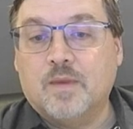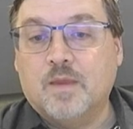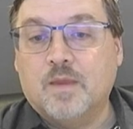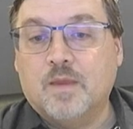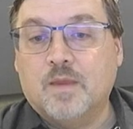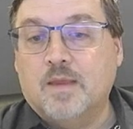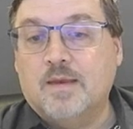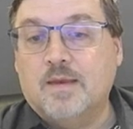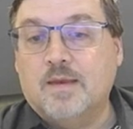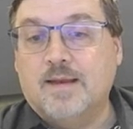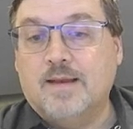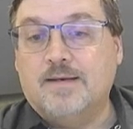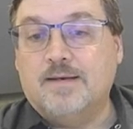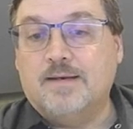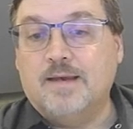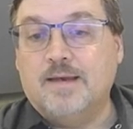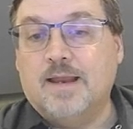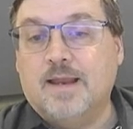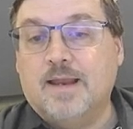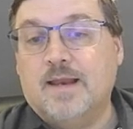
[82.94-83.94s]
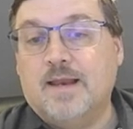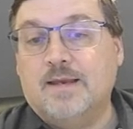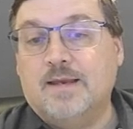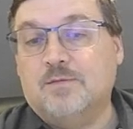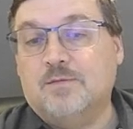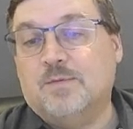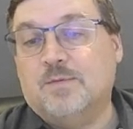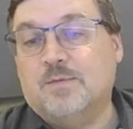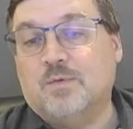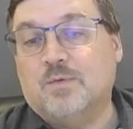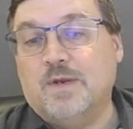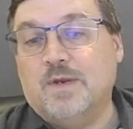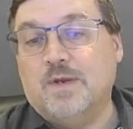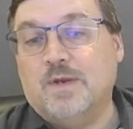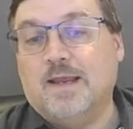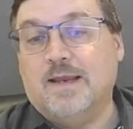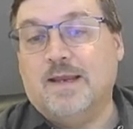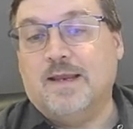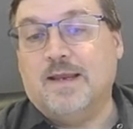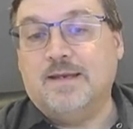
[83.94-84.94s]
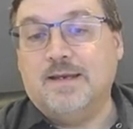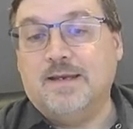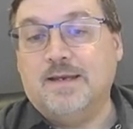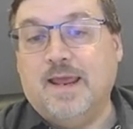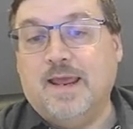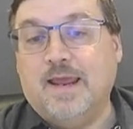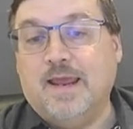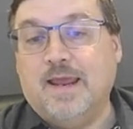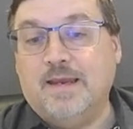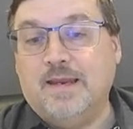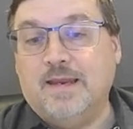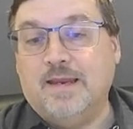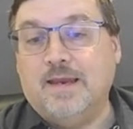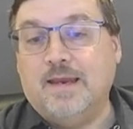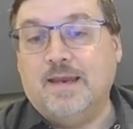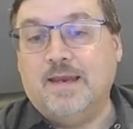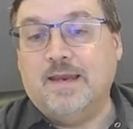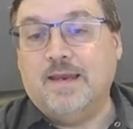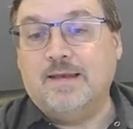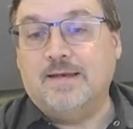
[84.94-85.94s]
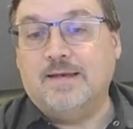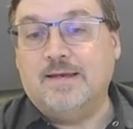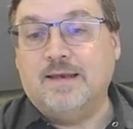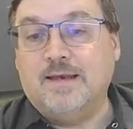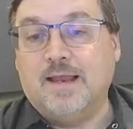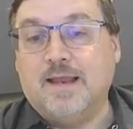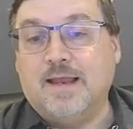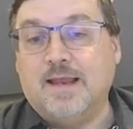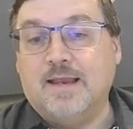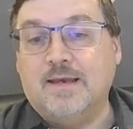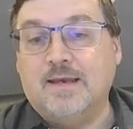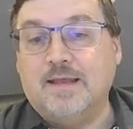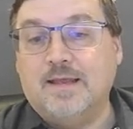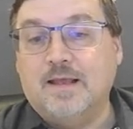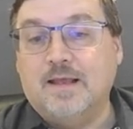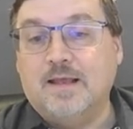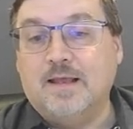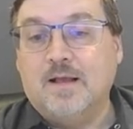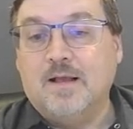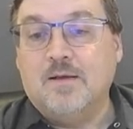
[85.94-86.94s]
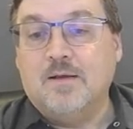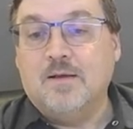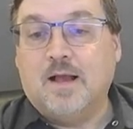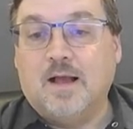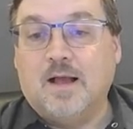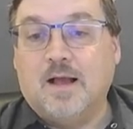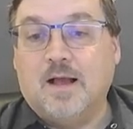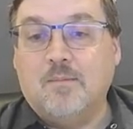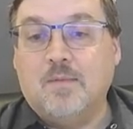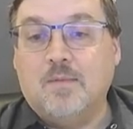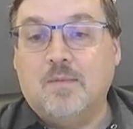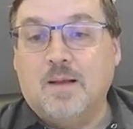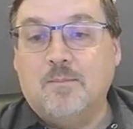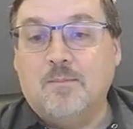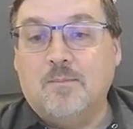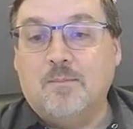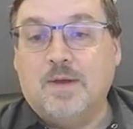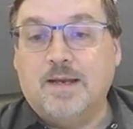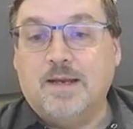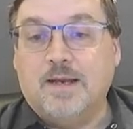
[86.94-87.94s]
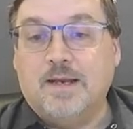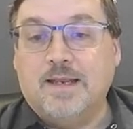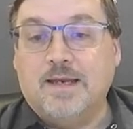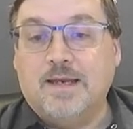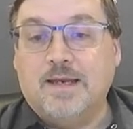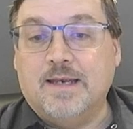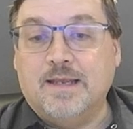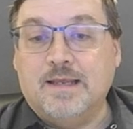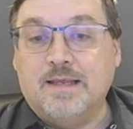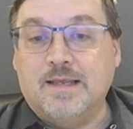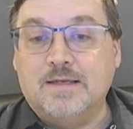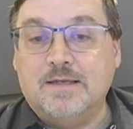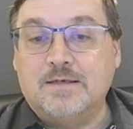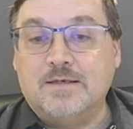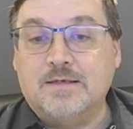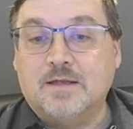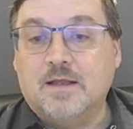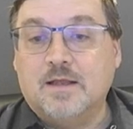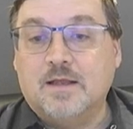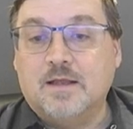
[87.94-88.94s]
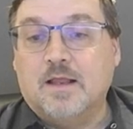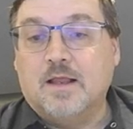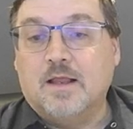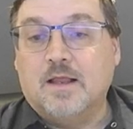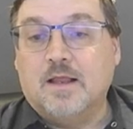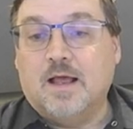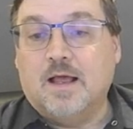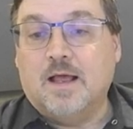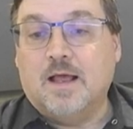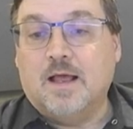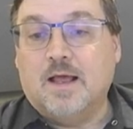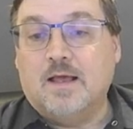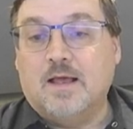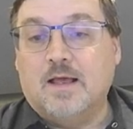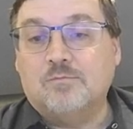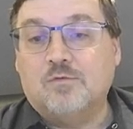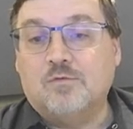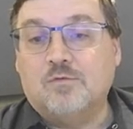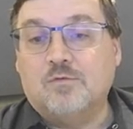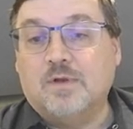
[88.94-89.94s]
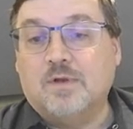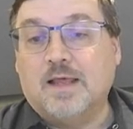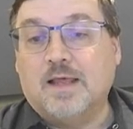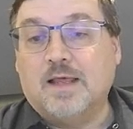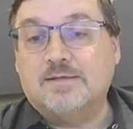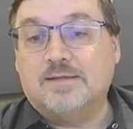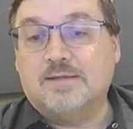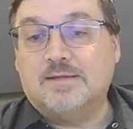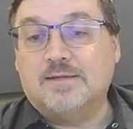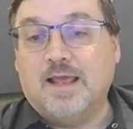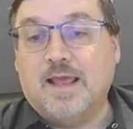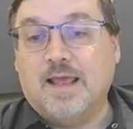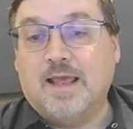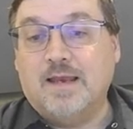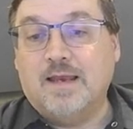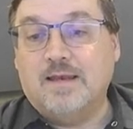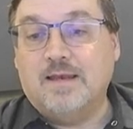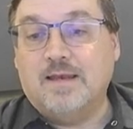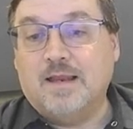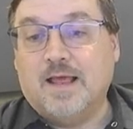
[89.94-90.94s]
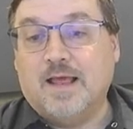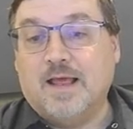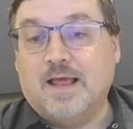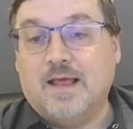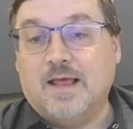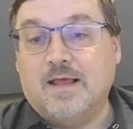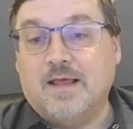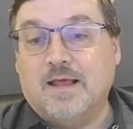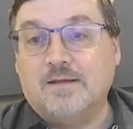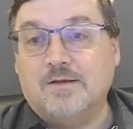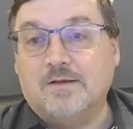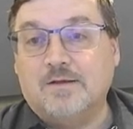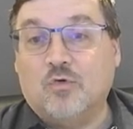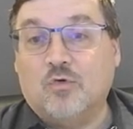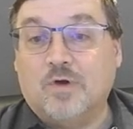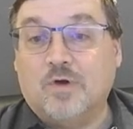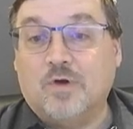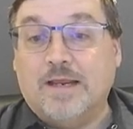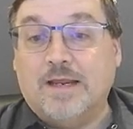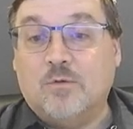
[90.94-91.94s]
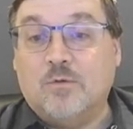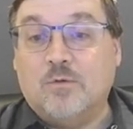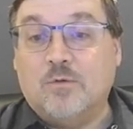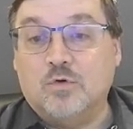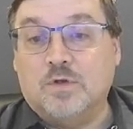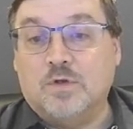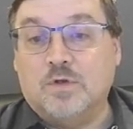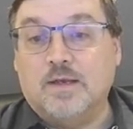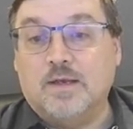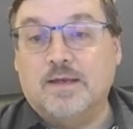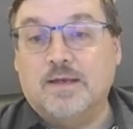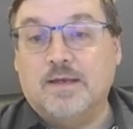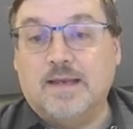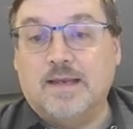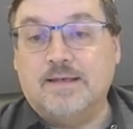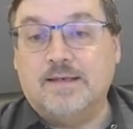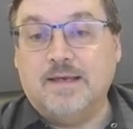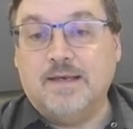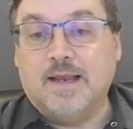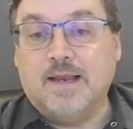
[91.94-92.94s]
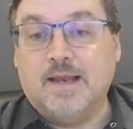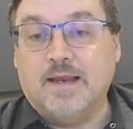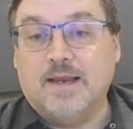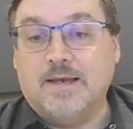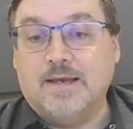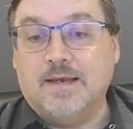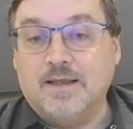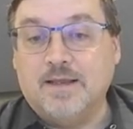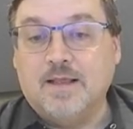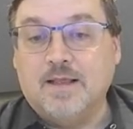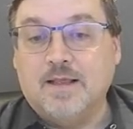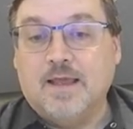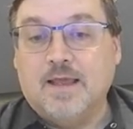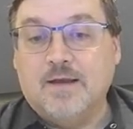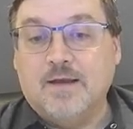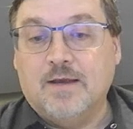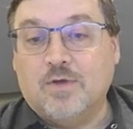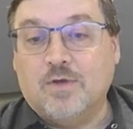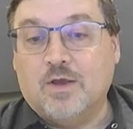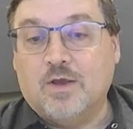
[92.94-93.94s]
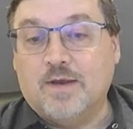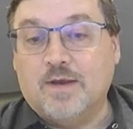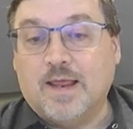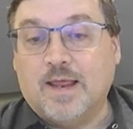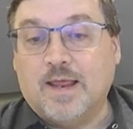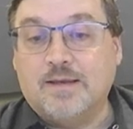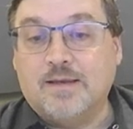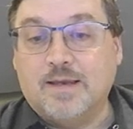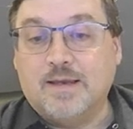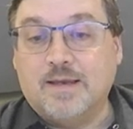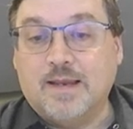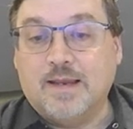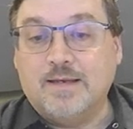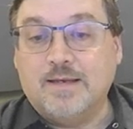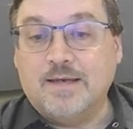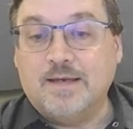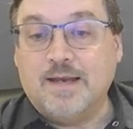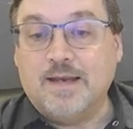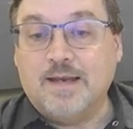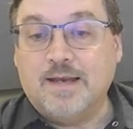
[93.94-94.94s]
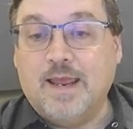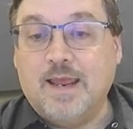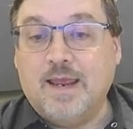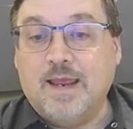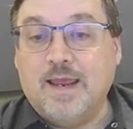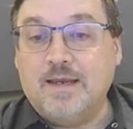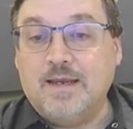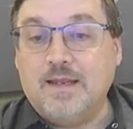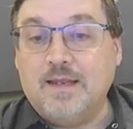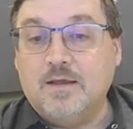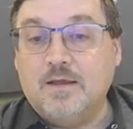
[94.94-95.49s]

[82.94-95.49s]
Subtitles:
1990 is between 1980 and 1990, but it is less than or equal to 1990. If we go down to 1980,